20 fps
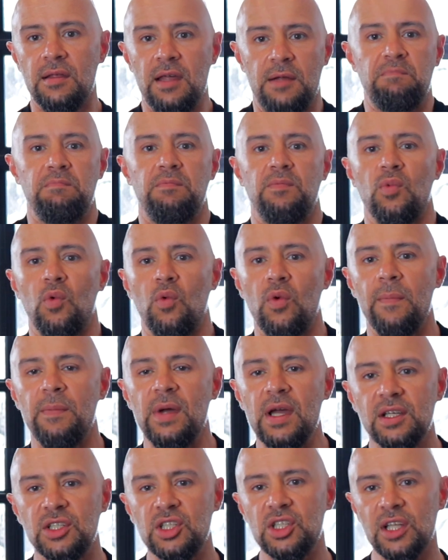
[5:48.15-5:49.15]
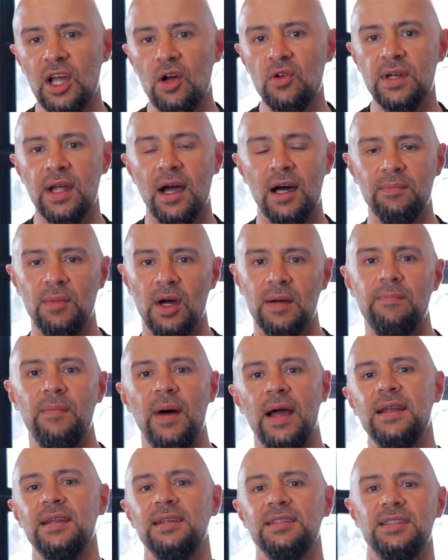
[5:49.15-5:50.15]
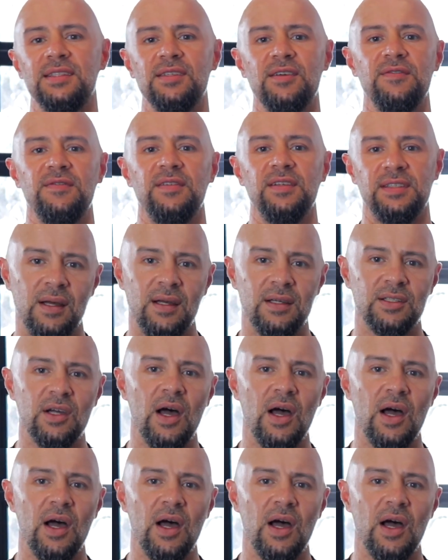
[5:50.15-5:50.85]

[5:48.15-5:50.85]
that we're being slowed down by pain and stiffness.